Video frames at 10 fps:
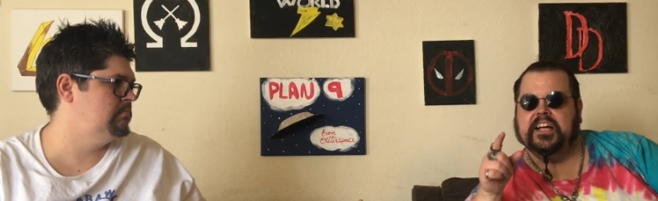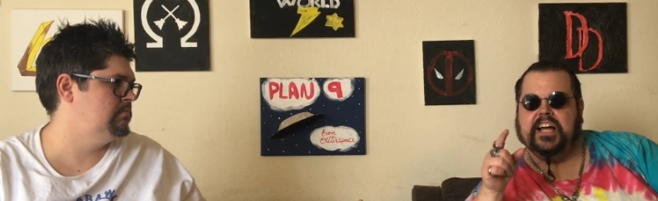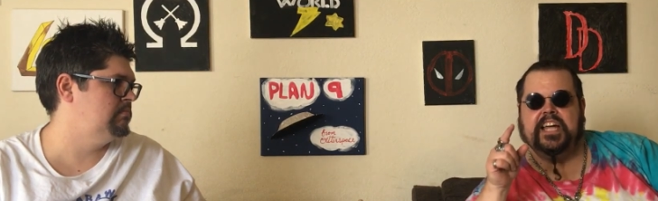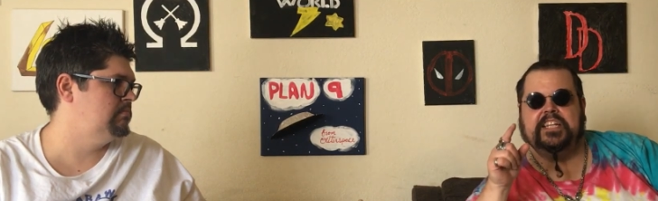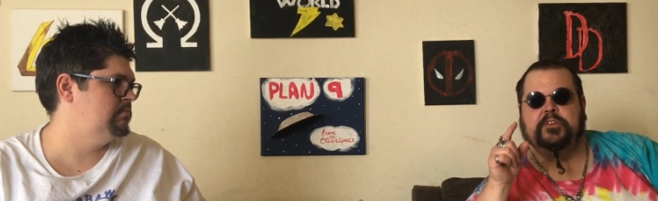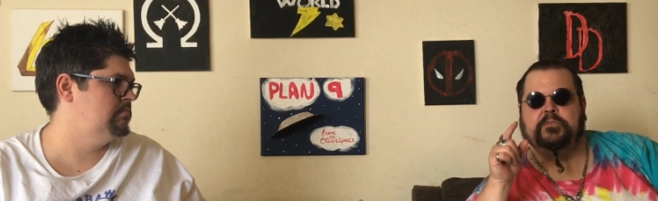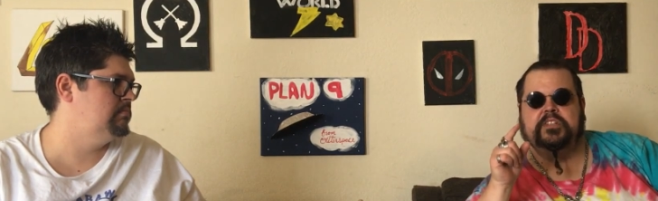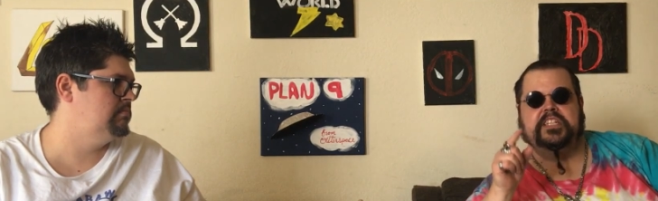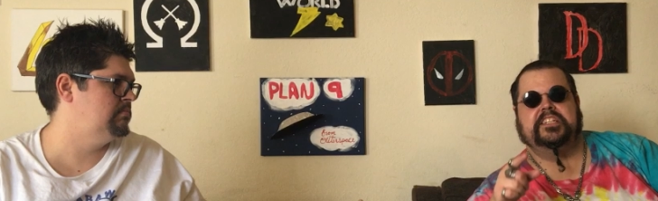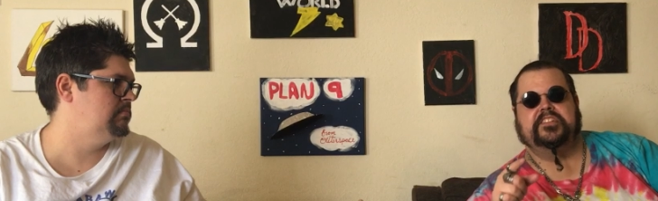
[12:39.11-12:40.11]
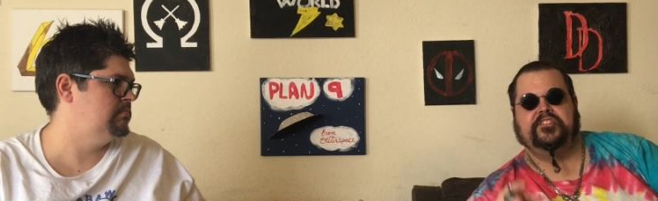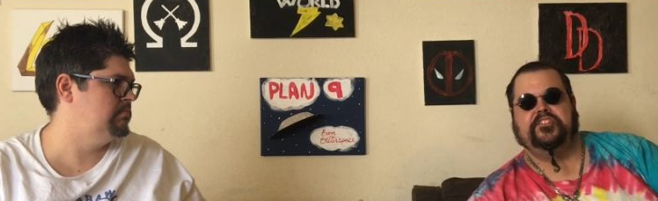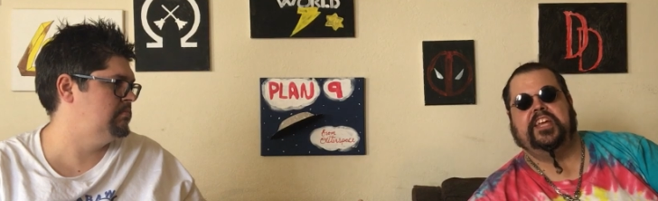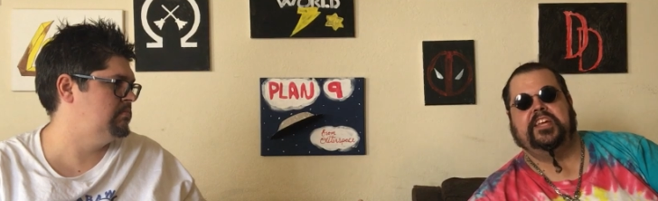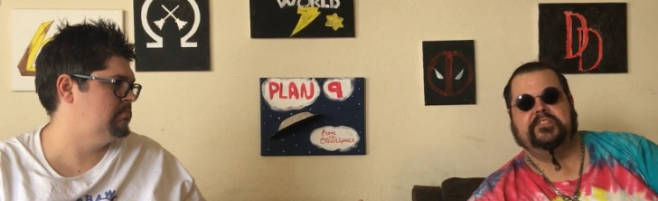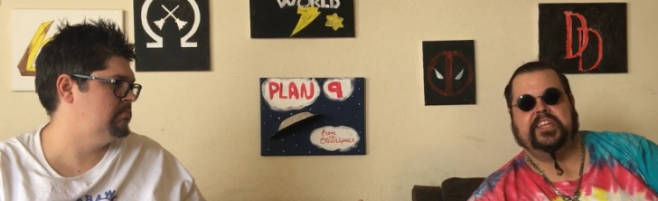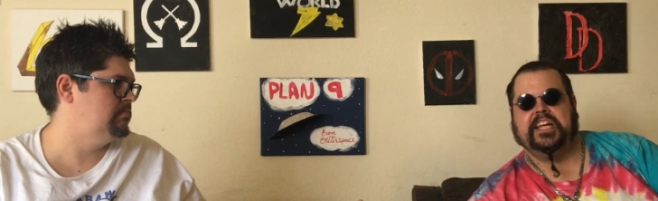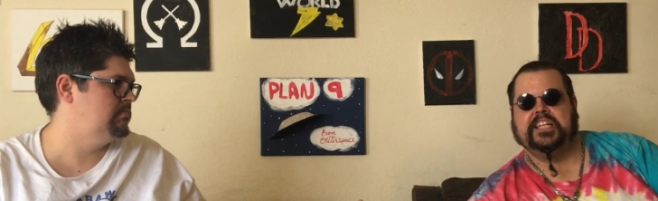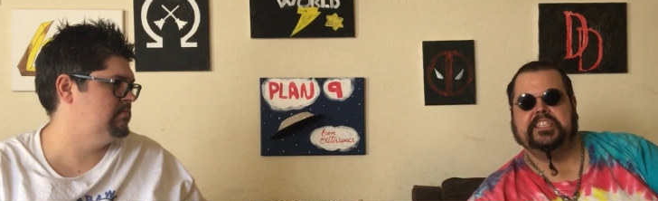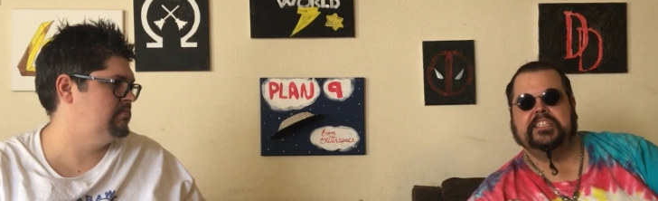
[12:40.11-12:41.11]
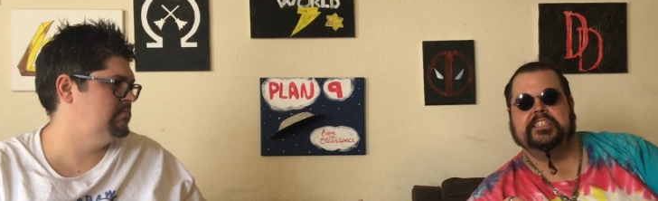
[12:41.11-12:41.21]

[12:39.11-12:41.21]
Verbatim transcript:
Speaker 1: I don't need to shave that.